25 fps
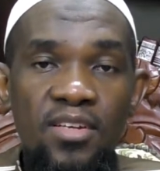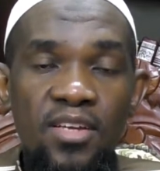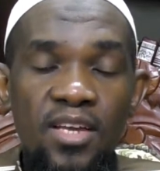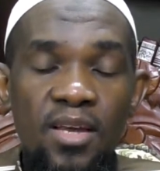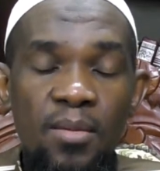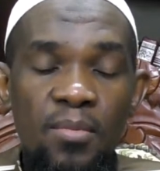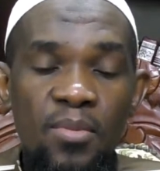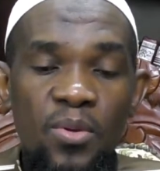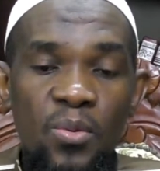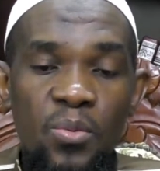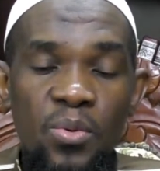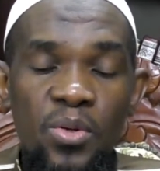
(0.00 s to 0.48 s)
I
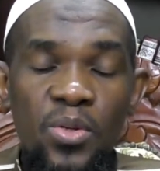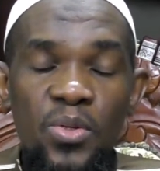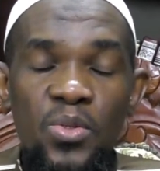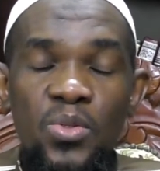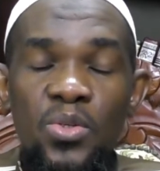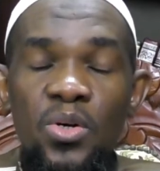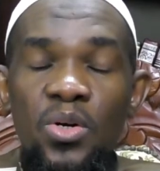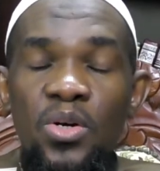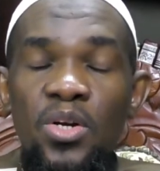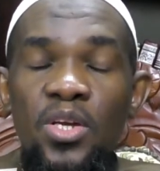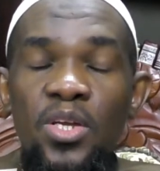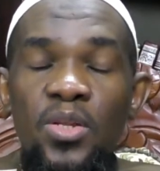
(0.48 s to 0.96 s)
mean, when you
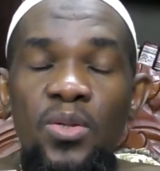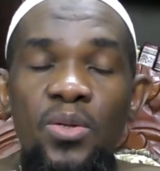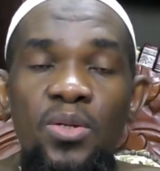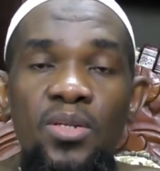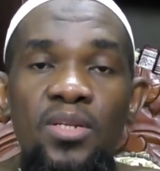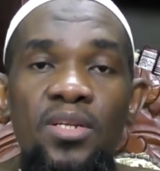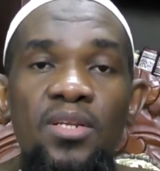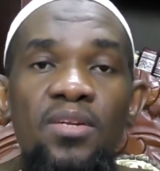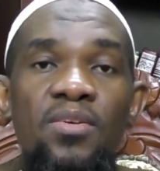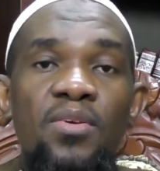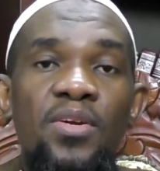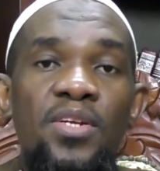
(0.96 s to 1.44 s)
talk, you
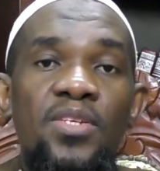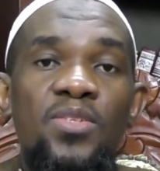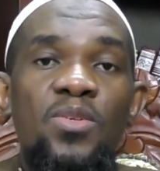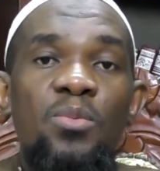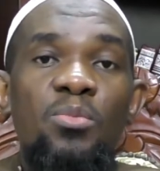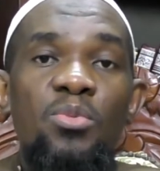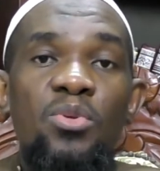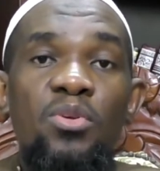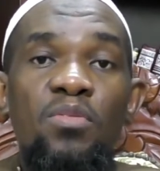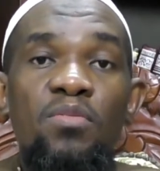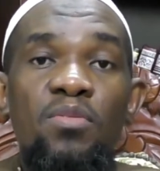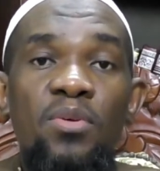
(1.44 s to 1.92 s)
don't raise
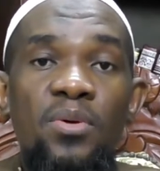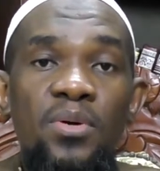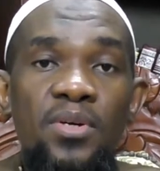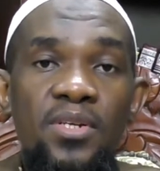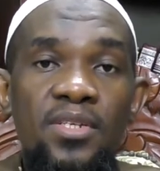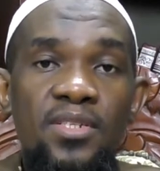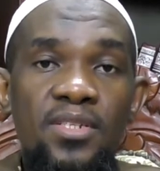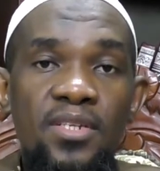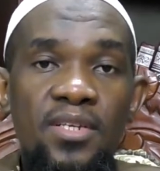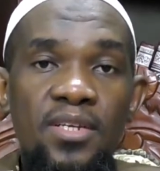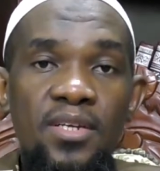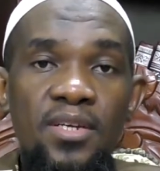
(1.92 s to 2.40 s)
up your
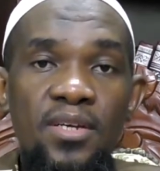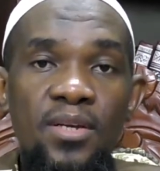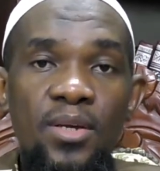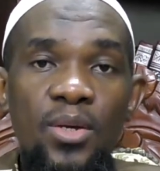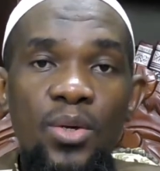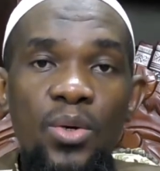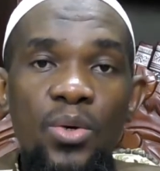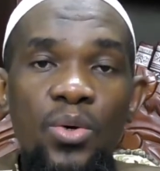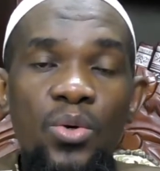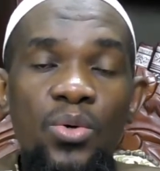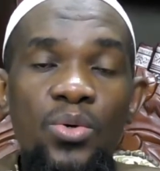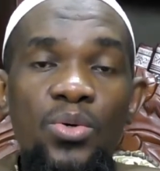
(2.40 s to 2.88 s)
voice.
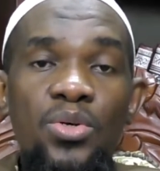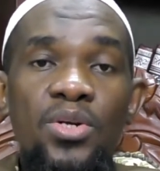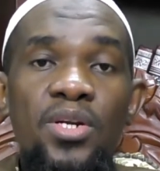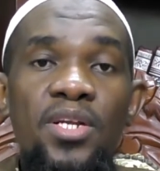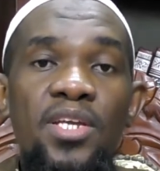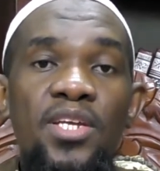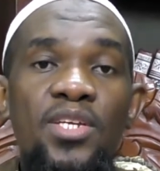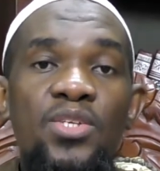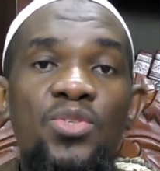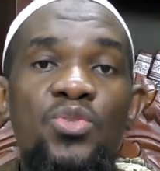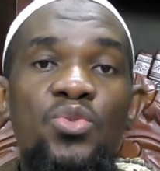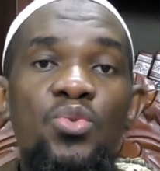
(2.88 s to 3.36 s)
Or
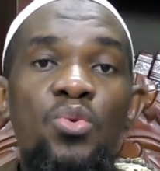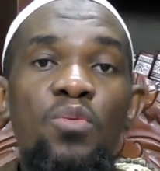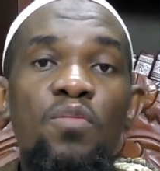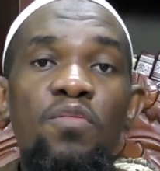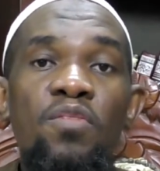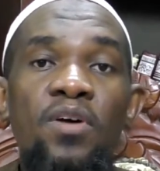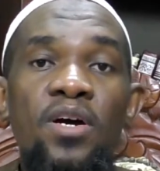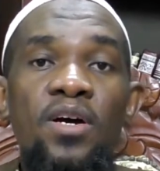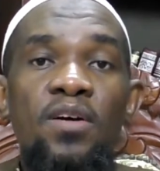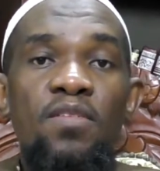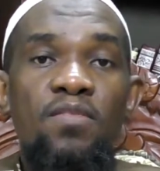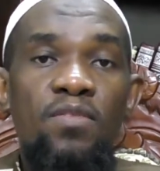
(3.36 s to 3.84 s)
He is too
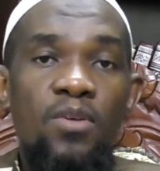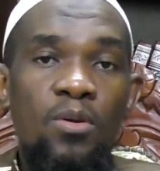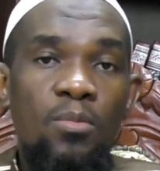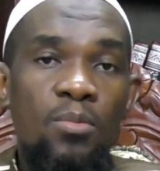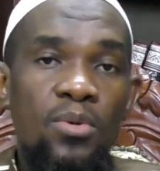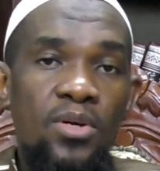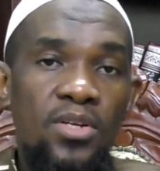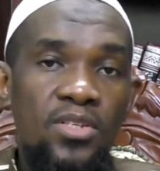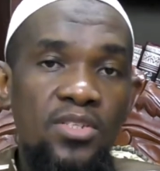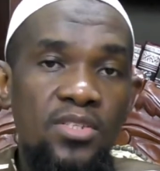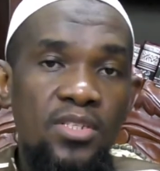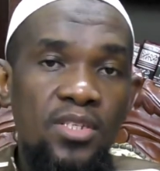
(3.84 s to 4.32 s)
far from
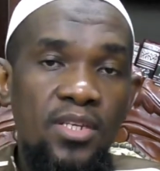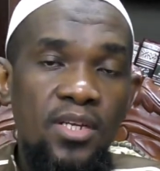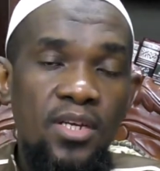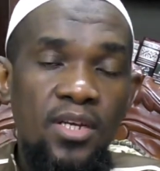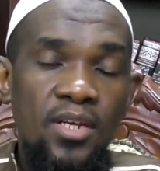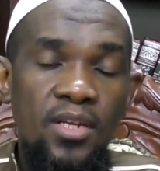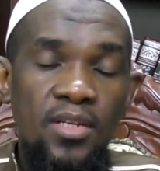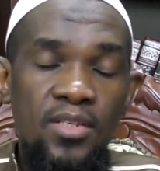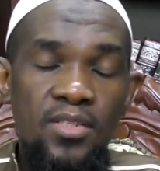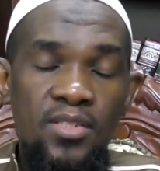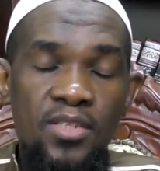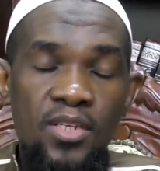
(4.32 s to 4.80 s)
us,
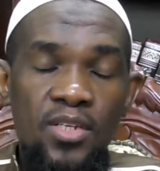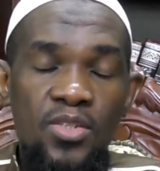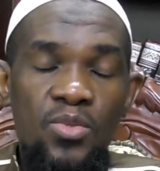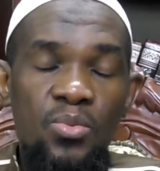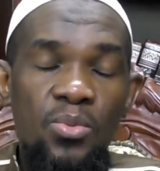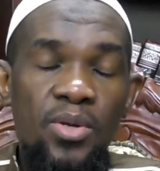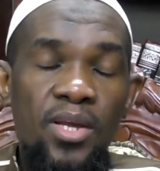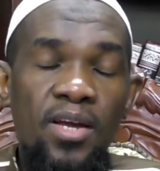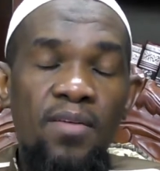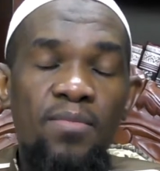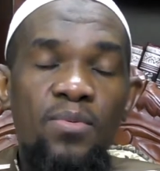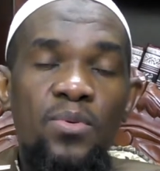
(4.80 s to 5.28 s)
and as such,
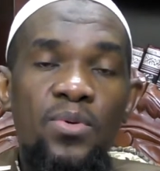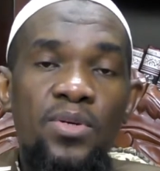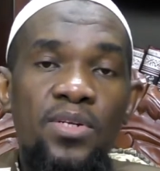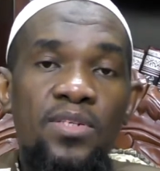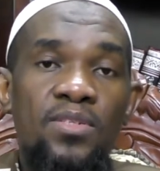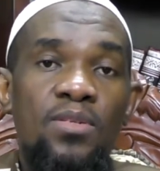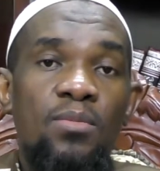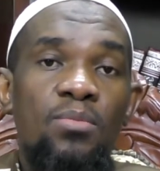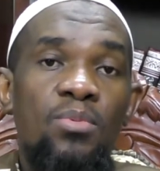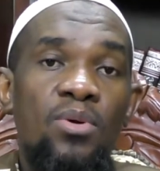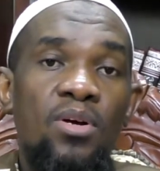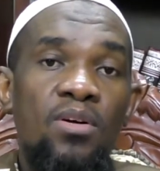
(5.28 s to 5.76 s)
we have to
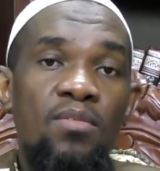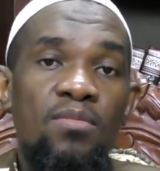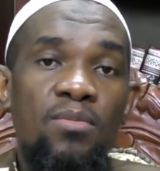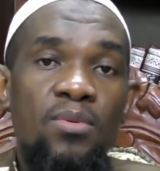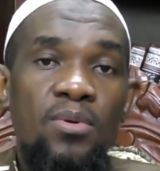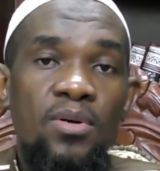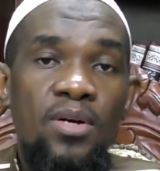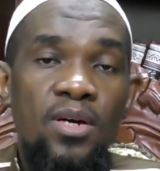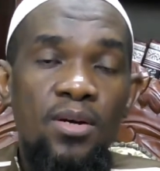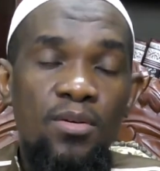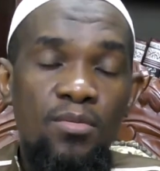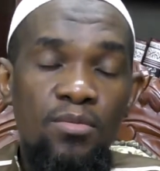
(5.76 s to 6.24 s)
raise up
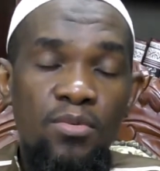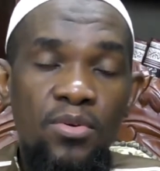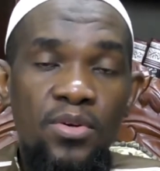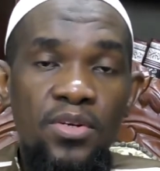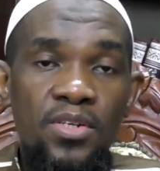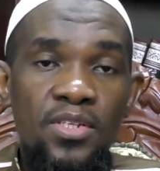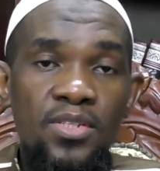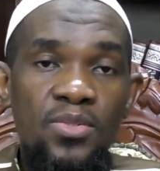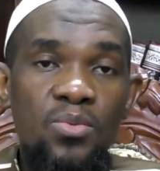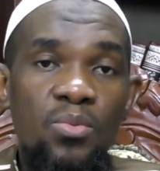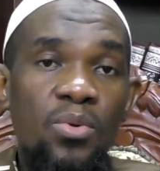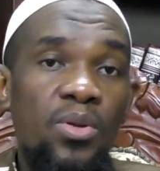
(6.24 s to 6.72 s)
our, our
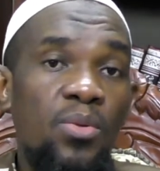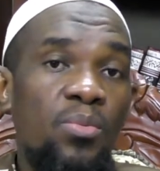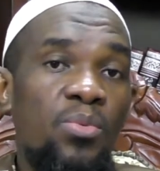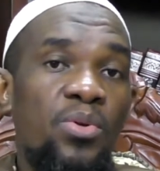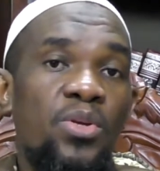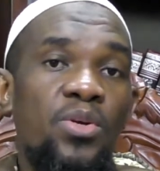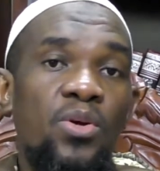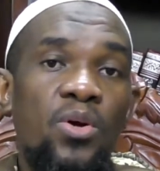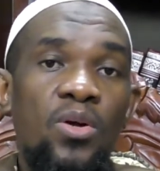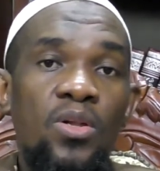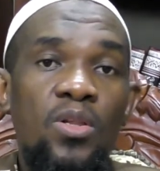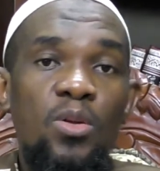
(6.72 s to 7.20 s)
voice when we
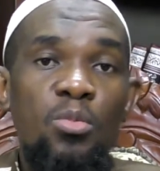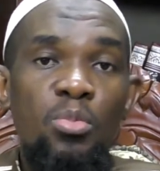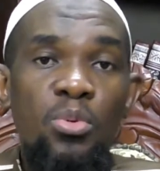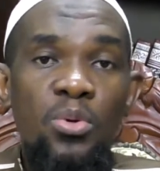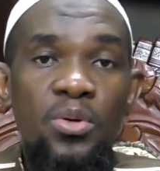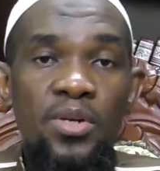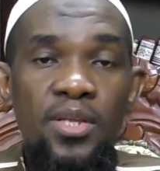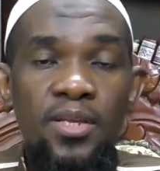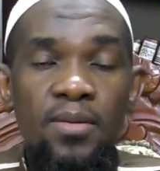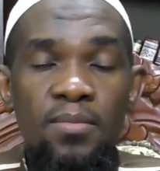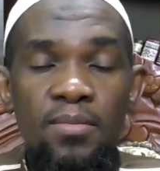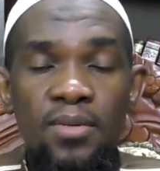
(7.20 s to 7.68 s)
call
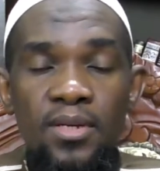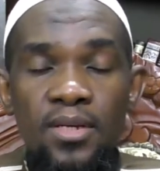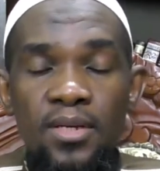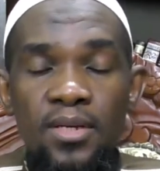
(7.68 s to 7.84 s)
upon Him.